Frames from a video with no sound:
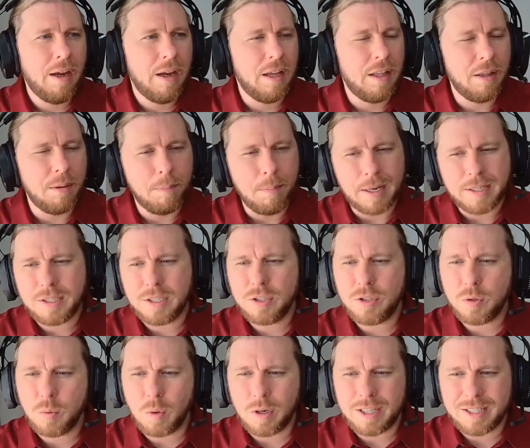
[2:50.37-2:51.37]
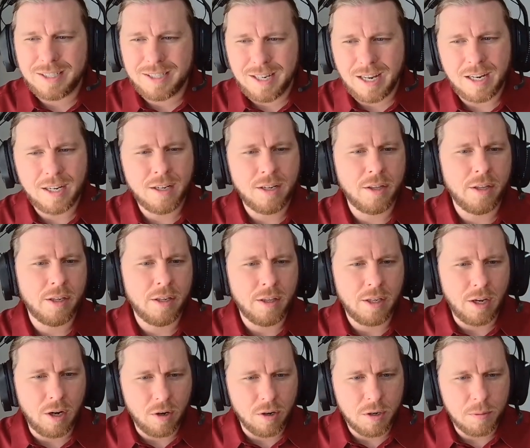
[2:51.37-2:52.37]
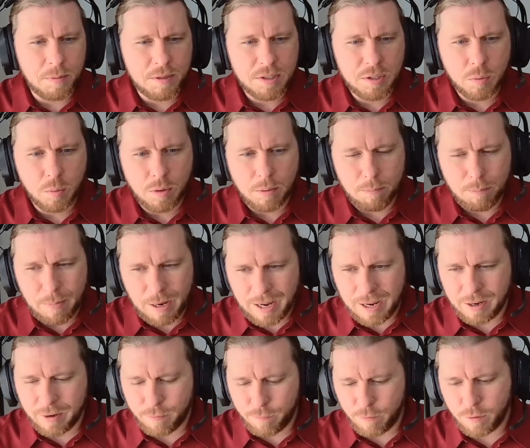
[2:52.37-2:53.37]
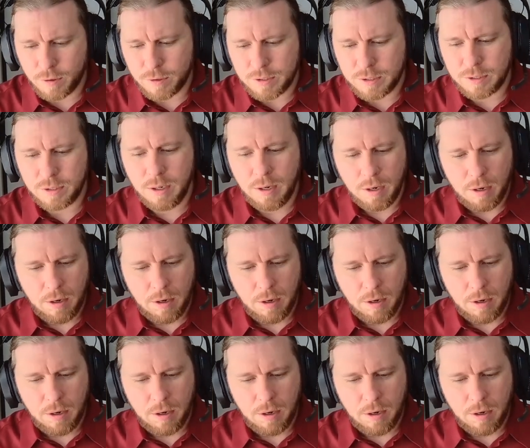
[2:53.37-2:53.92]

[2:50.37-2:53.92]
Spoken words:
and the message you want to send and the arguments you want to make first.